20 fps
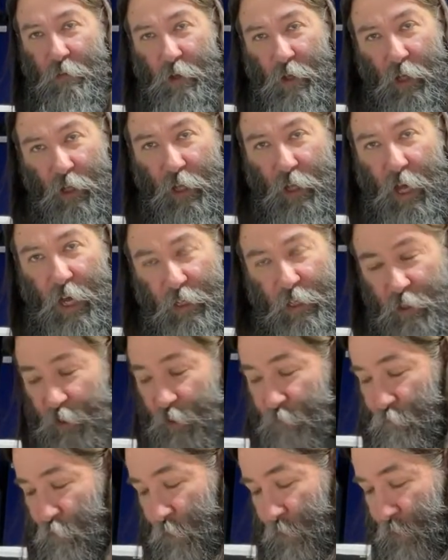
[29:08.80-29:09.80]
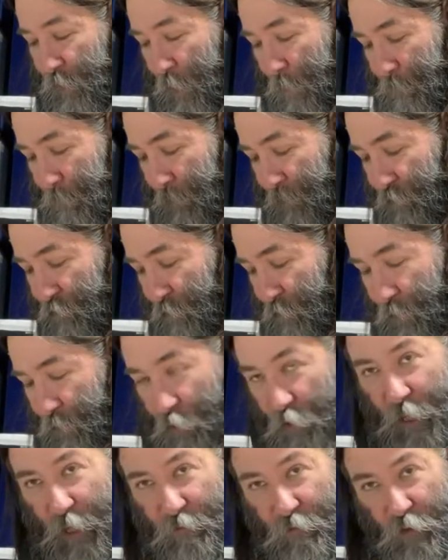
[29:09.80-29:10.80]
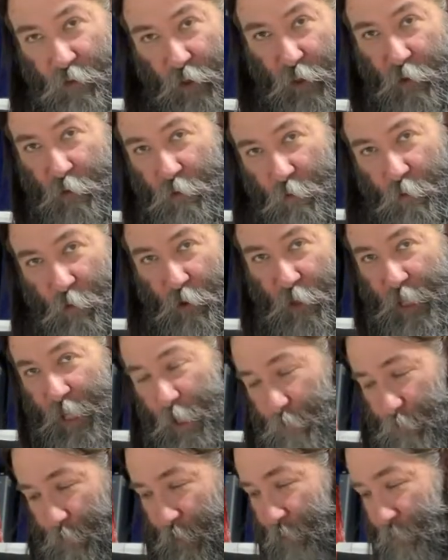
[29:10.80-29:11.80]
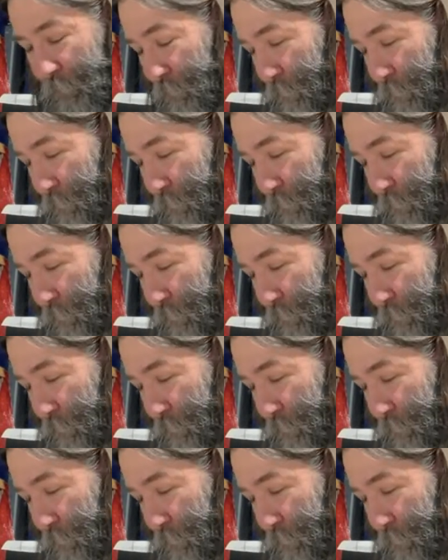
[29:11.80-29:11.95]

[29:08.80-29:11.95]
a lot of different companies, so you don't have to go through that. But